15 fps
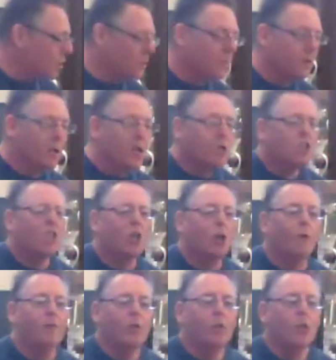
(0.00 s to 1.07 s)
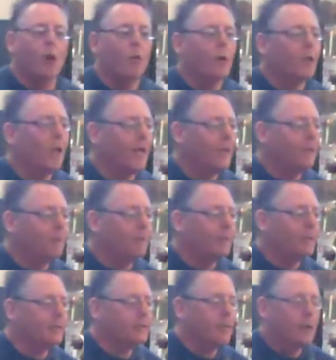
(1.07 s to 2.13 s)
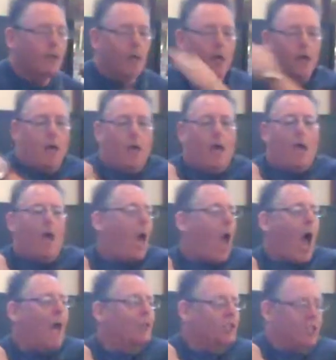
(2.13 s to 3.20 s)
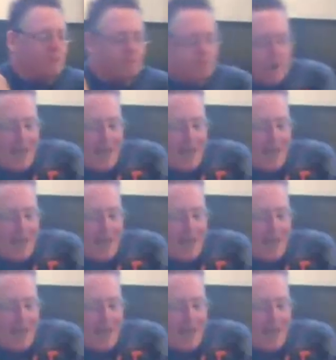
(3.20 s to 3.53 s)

shoe, she covered her lower lady bits, and she